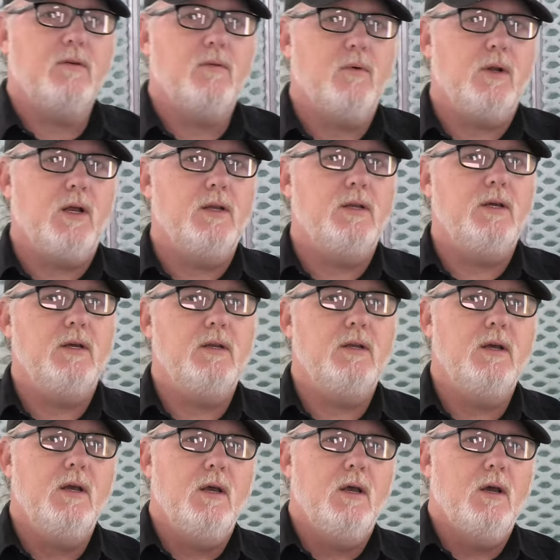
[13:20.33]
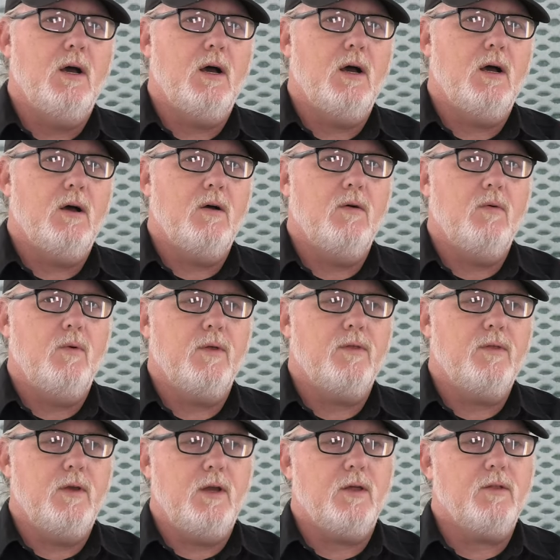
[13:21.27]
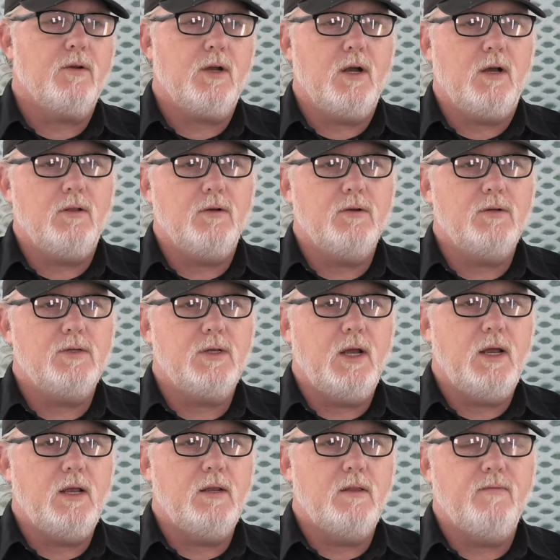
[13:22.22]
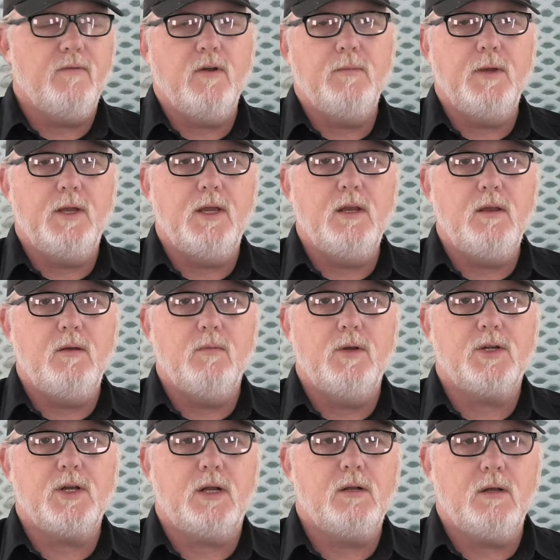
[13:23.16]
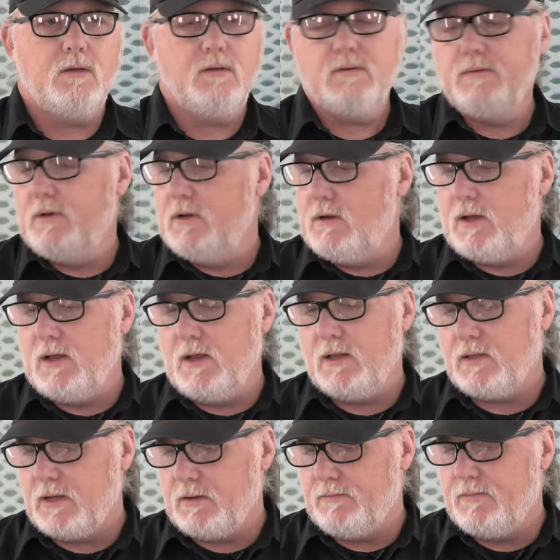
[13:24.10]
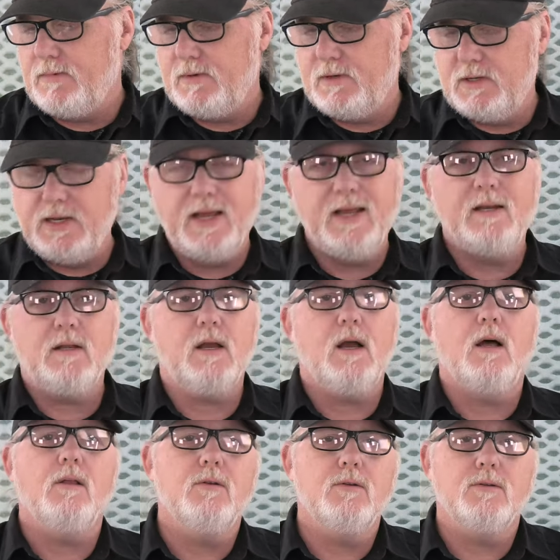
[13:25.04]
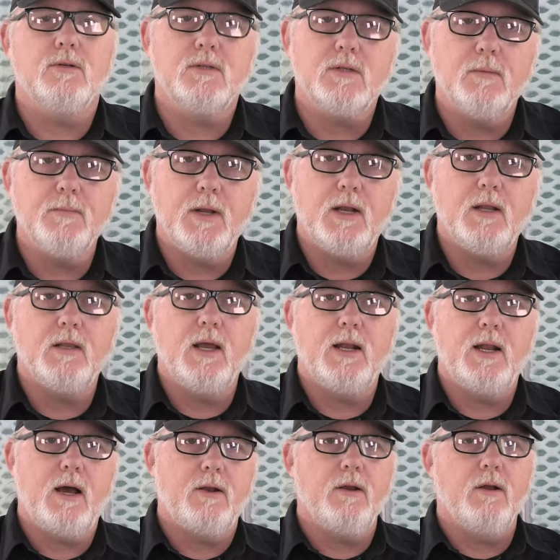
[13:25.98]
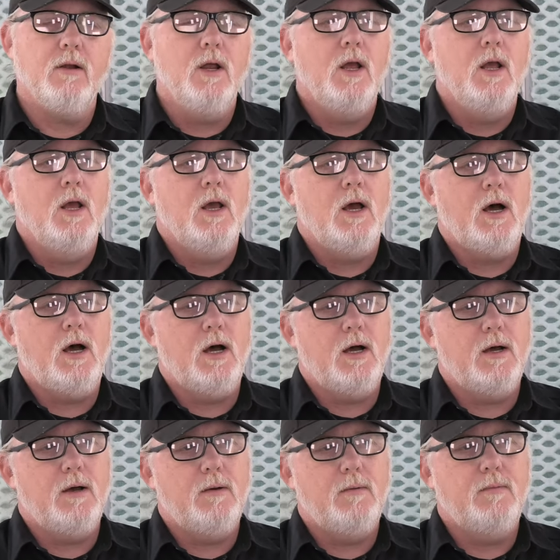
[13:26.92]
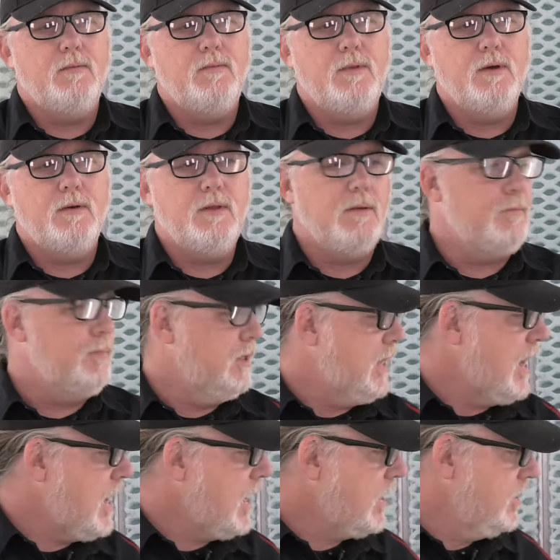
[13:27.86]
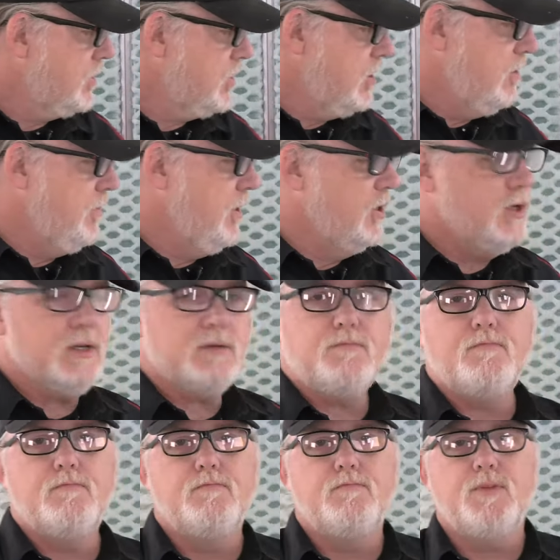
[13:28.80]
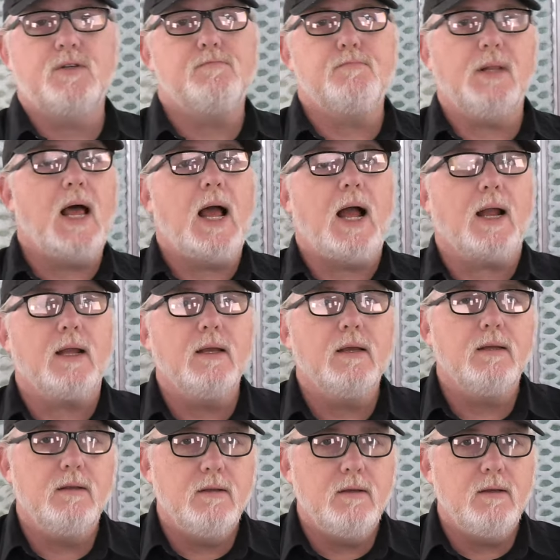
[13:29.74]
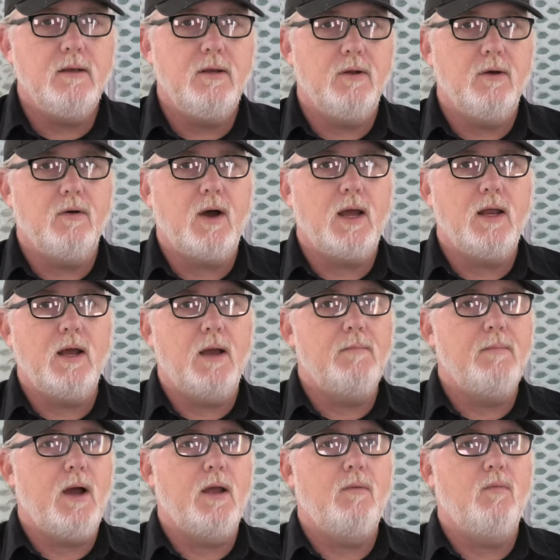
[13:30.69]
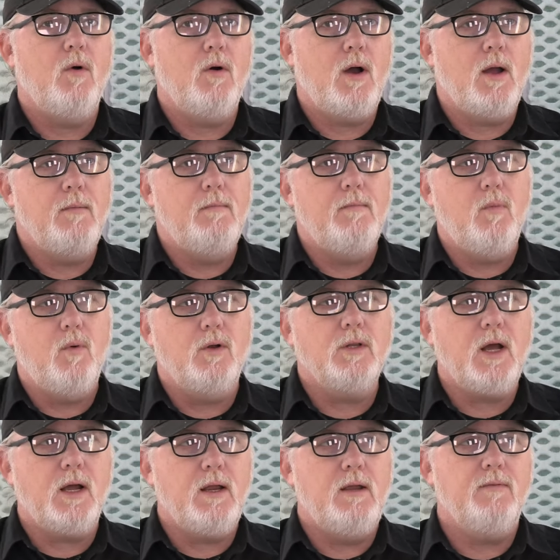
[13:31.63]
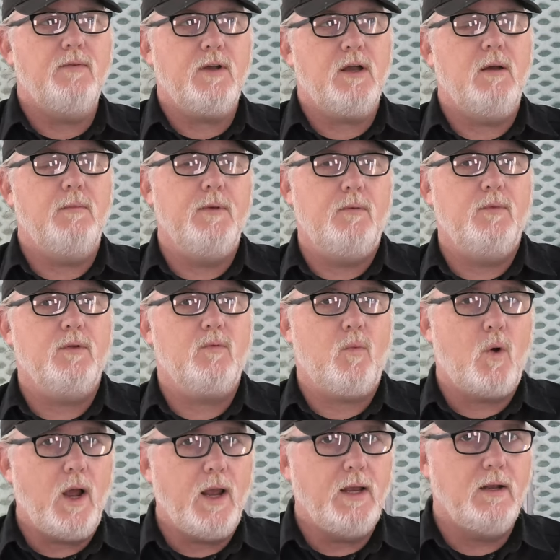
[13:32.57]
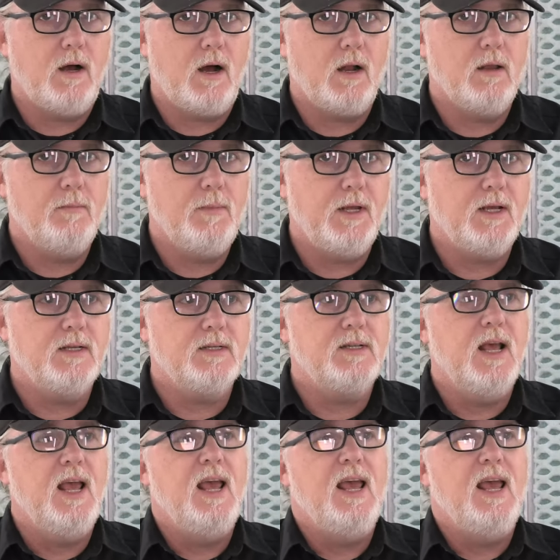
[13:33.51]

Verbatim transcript: the one I did uh, with the other colors and the very beginning, which I don't, I don't know, I had like 10 colors or something laid out here. Uh, the, the black is going to be just, just black. You know, I, I, I, will, I will not even come in with white on it because